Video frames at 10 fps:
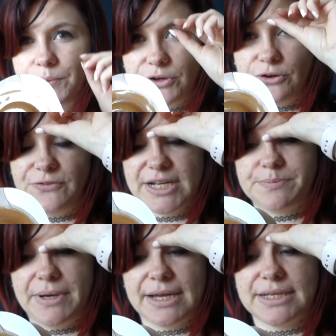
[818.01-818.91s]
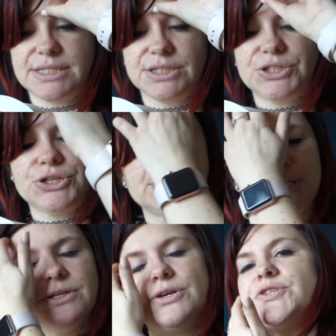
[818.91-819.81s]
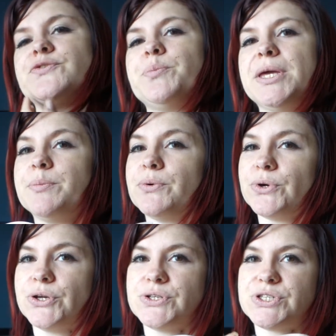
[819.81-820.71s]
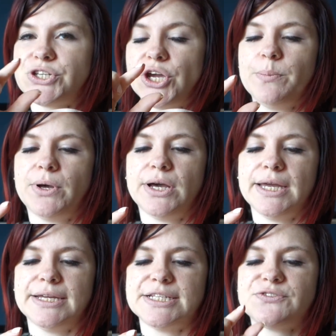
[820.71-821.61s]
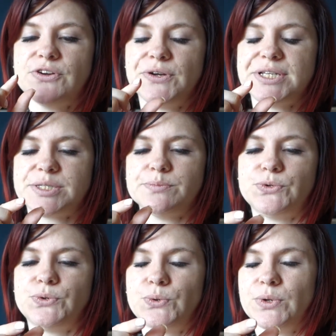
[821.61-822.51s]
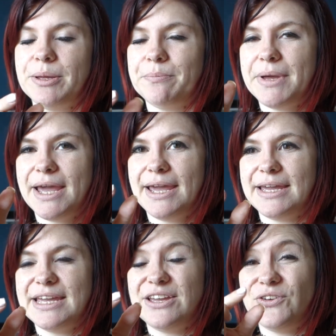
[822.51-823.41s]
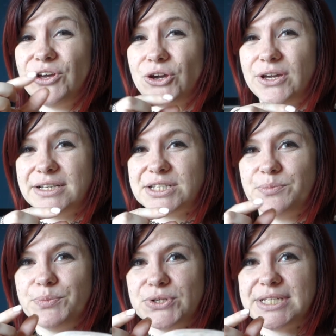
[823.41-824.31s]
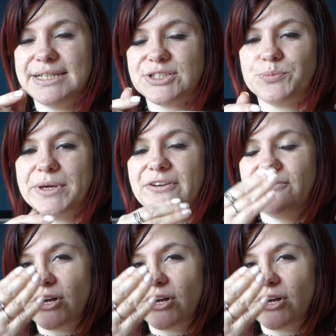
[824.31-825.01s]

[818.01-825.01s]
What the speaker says: a convex bag, is usually used for people whose stoma is very small, may even go into the body a little bit,